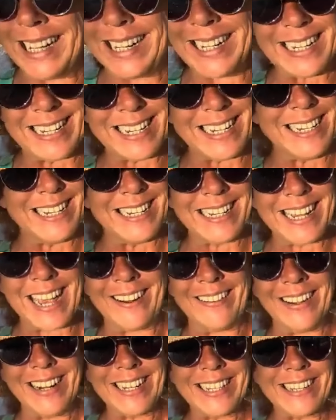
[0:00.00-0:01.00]
Kingsley's
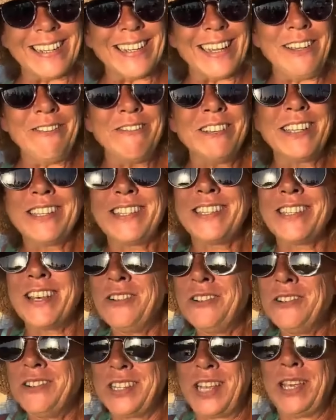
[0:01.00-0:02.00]
character. He was
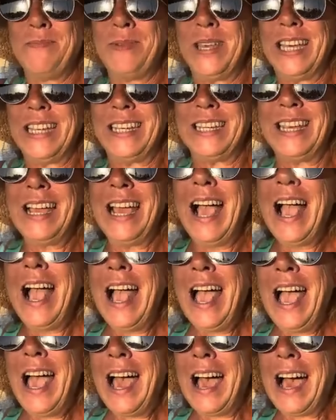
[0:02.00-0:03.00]
so timid
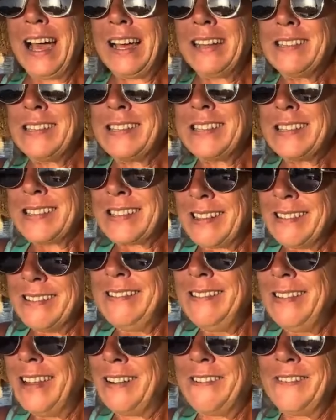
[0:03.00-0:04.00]
and so
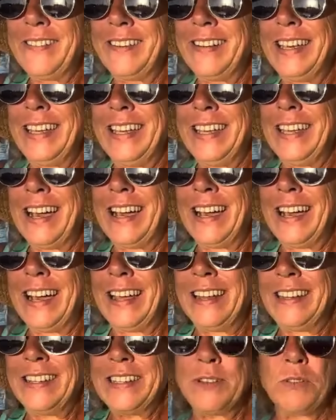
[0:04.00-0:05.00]
lovely.
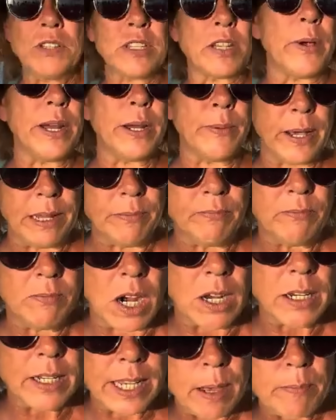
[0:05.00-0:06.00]
And so anyway,
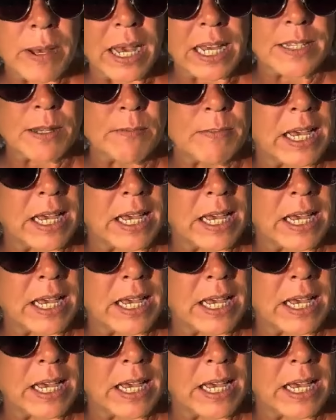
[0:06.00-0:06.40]
right, get back to